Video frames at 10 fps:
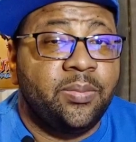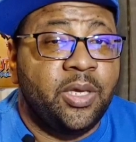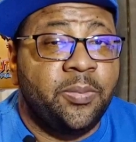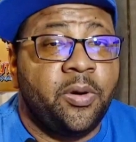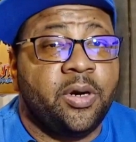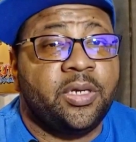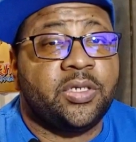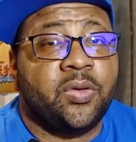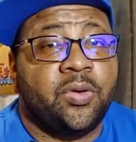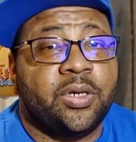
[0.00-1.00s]
be a part of
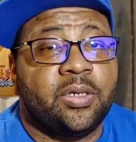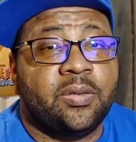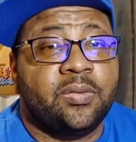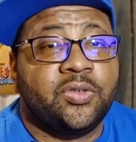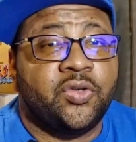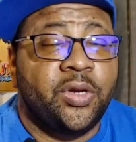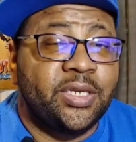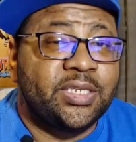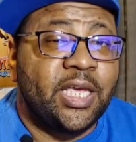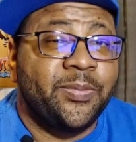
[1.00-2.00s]
Discord, join
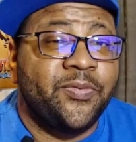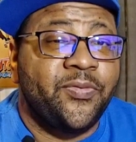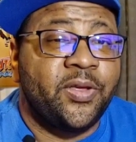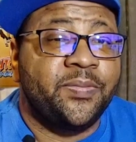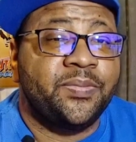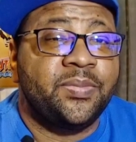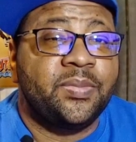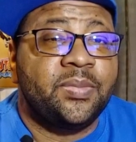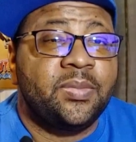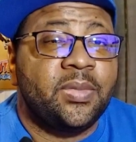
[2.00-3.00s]
the sample flip.
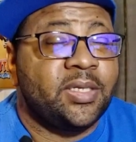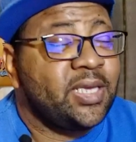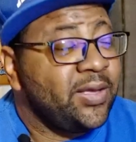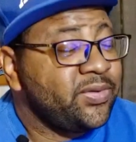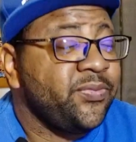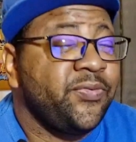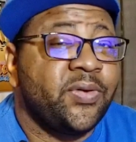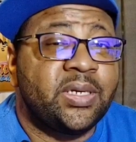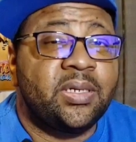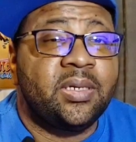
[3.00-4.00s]
Let's have some
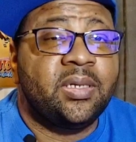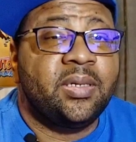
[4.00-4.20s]
fun,